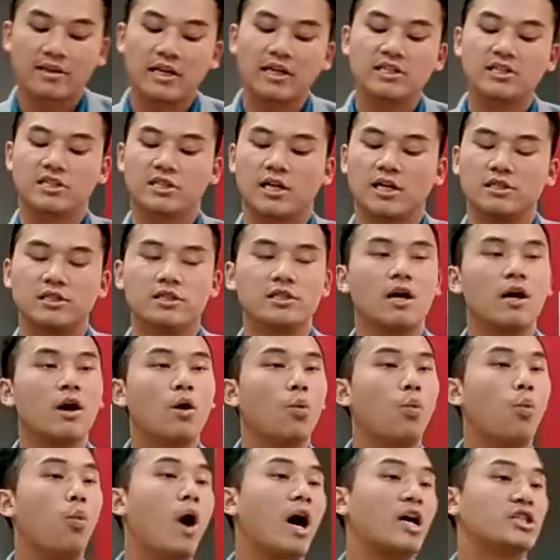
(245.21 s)
distance,
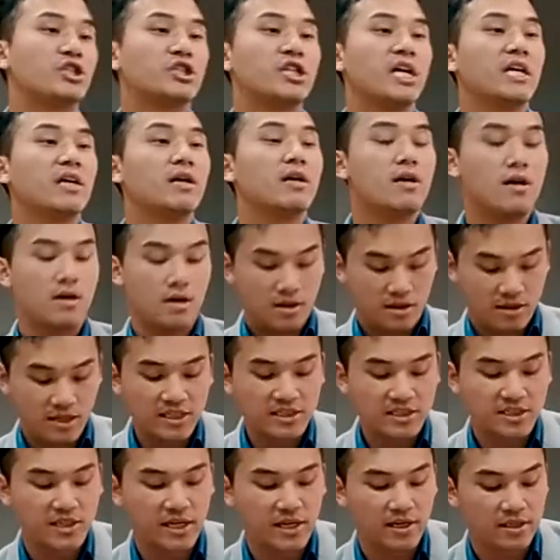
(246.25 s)
watching
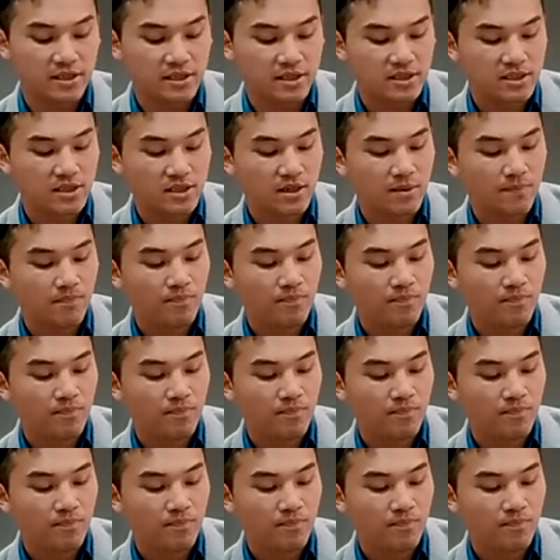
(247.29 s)
these things."